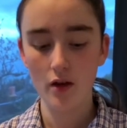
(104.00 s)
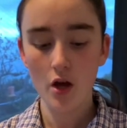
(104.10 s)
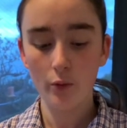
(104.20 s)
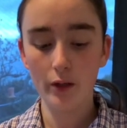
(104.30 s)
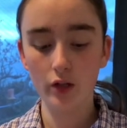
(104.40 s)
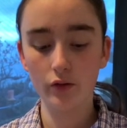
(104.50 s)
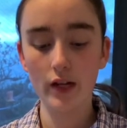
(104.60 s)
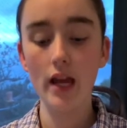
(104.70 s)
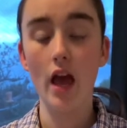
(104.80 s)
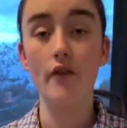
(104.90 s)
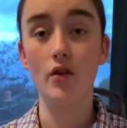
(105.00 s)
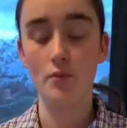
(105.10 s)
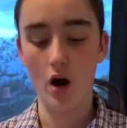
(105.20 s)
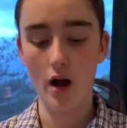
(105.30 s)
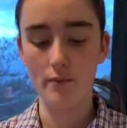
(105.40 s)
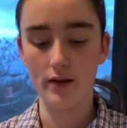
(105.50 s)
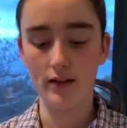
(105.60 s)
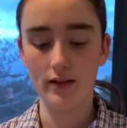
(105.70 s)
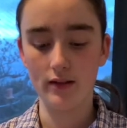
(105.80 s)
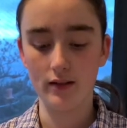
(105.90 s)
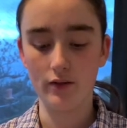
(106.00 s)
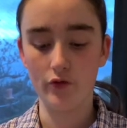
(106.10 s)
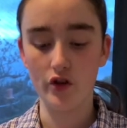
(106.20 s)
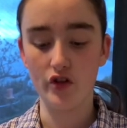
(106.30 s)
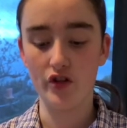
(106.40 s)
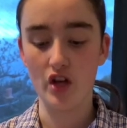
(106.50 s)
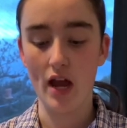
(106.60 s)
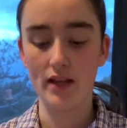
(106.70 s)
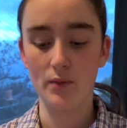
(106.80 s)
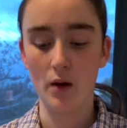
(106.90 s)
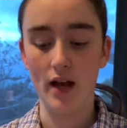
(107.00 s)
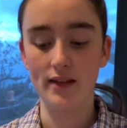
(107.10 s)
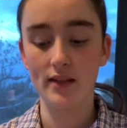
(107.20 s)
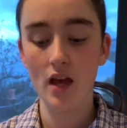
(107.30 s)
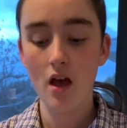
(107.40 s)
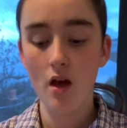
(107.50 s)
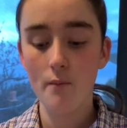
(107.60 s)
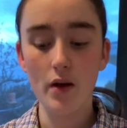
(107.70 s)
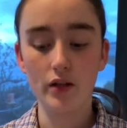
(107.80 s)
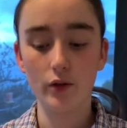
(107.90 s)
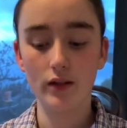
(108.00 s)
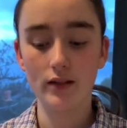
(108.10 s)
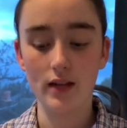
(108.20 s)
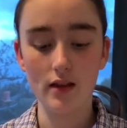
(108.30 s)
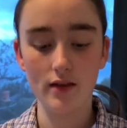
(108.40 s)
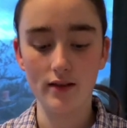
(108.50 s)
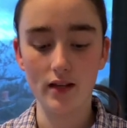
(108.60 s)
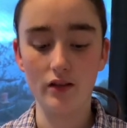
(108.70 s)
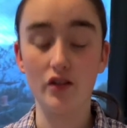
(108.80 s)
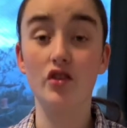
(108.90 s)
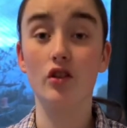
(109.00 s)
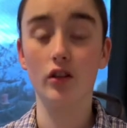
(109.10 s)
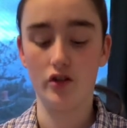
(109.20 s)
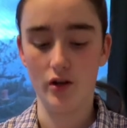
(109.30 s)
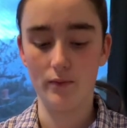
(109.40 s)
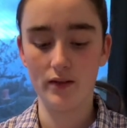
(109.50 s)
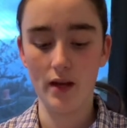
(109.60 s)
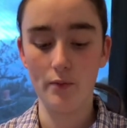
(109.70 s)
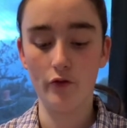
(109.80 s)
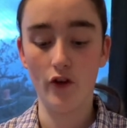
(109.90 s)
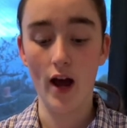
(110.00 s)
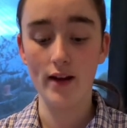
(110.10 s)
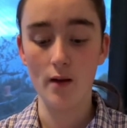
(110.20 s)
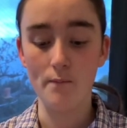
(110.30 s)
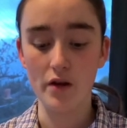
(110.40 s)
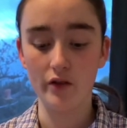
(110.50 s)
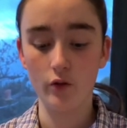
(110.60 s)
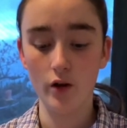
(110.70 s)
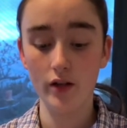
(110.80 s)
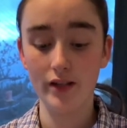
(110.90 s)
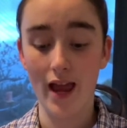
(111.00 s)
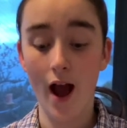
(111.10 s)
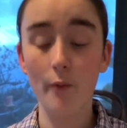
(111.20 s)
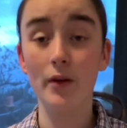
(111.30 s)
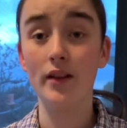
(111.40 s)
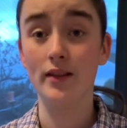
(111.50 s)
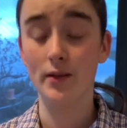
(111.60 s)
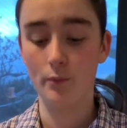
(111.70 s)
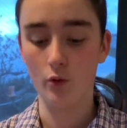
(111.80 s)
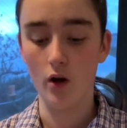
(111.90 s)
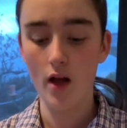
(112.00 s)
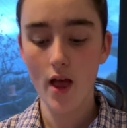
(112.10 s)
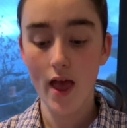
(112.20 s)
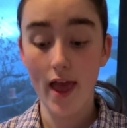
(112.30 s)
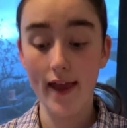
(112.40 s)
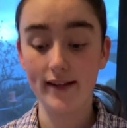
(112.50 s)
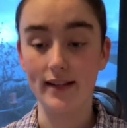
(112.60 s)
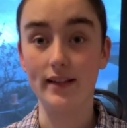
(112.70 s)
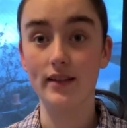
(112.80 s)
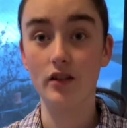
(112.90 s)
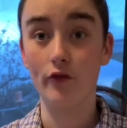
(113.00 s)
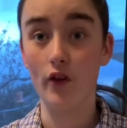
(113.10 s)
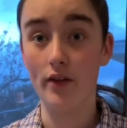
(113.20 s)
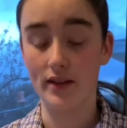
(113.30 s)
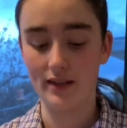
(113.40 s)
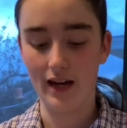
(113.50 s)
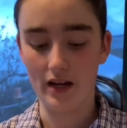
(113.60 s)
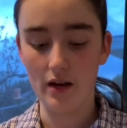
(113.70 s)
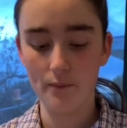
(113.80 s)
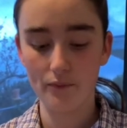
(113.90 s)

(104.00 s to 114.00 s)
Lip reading: We already have a Prime Minister's Future Science Prize, but to extend this into scholarships that provide a mentor to help and support access to further study.